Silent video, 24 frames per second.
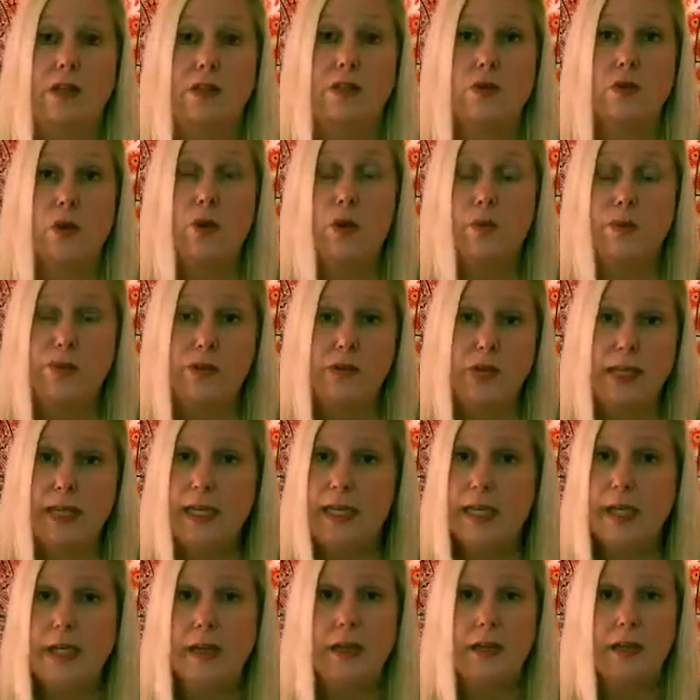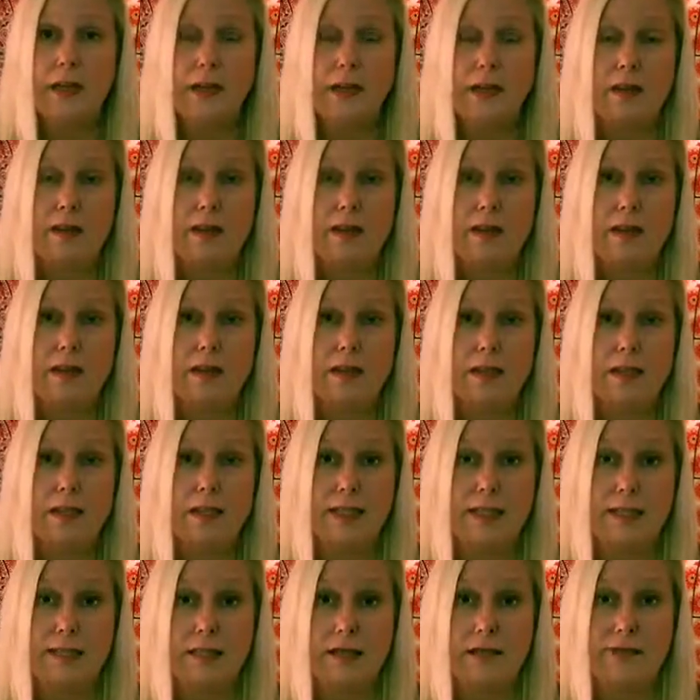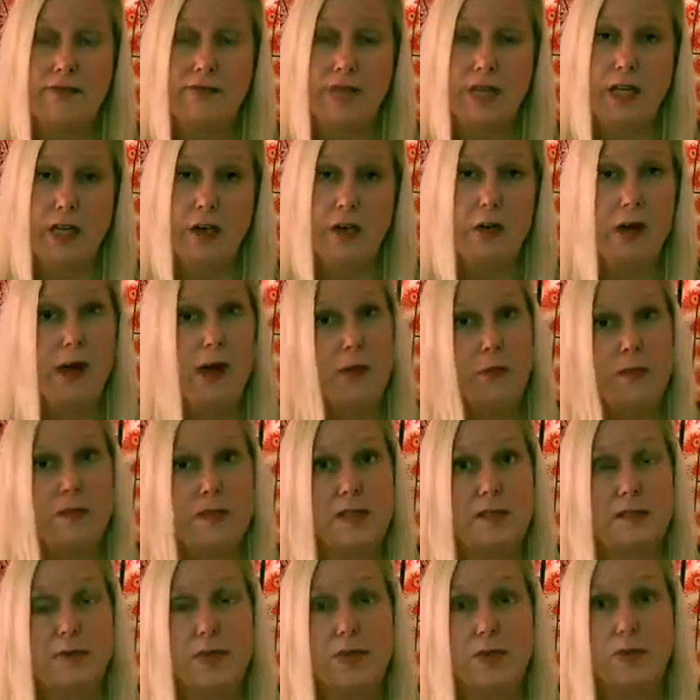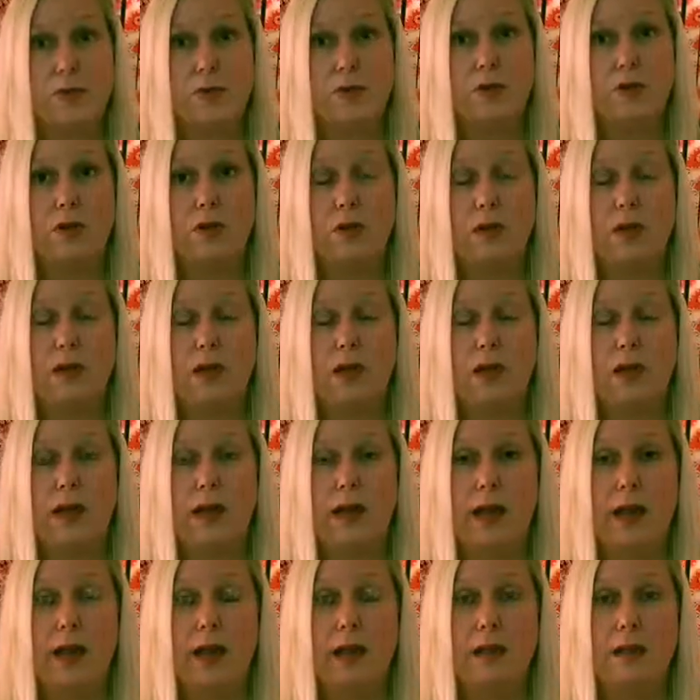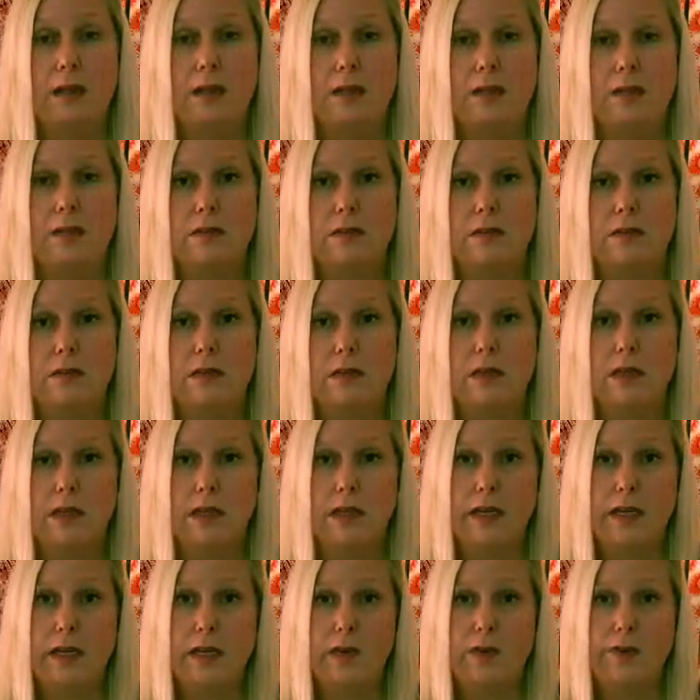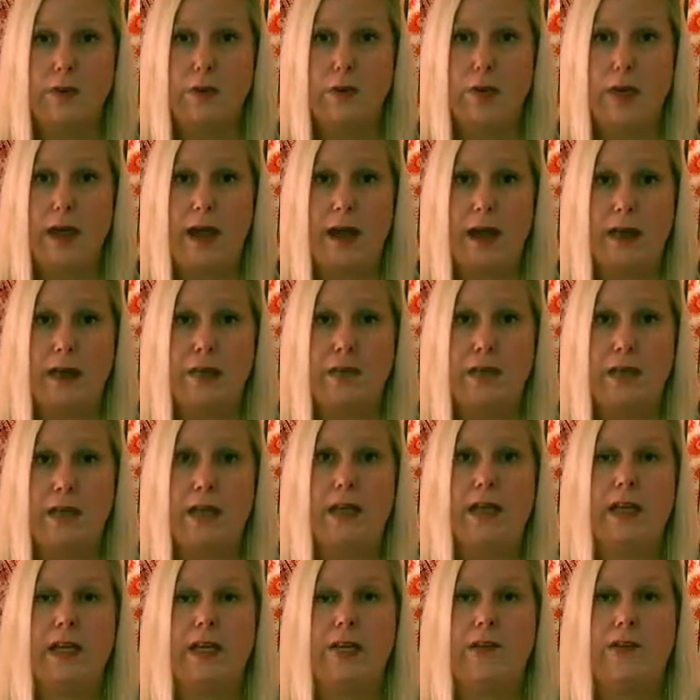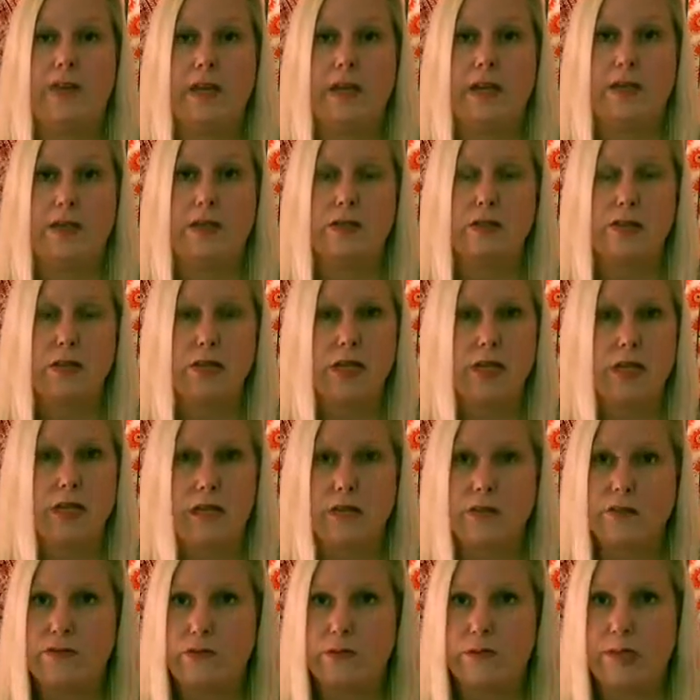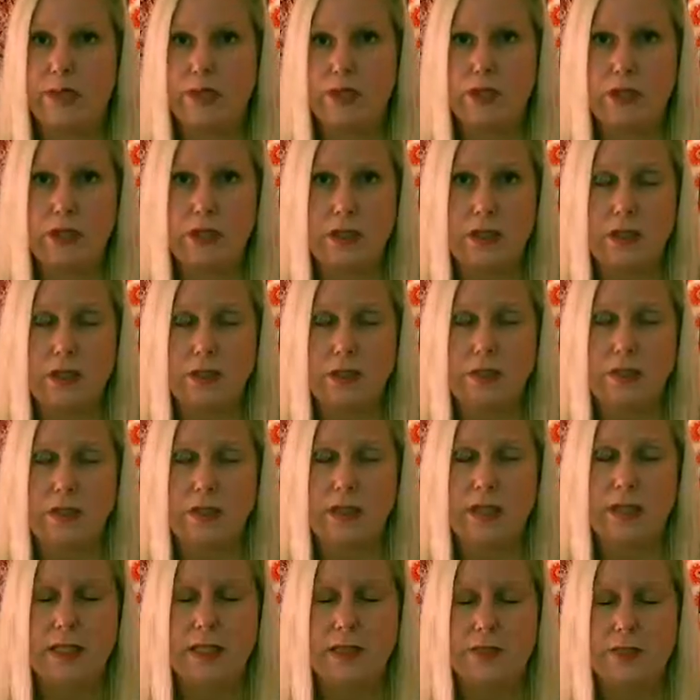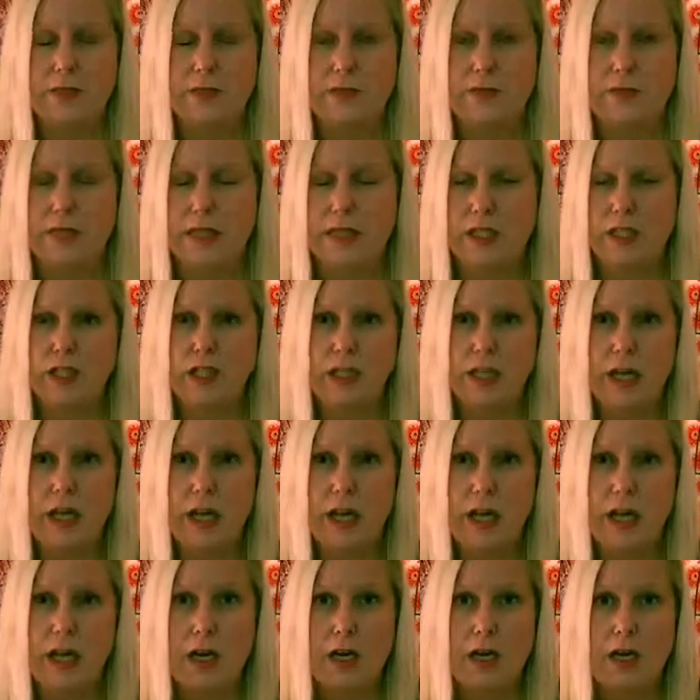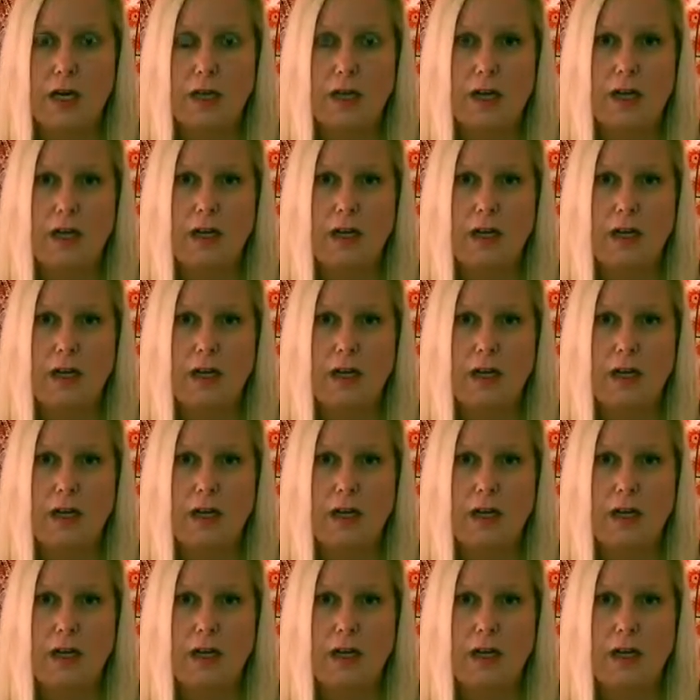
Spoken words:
So hopefully this video helps people, and if you have any advice or any information, please feel free to share,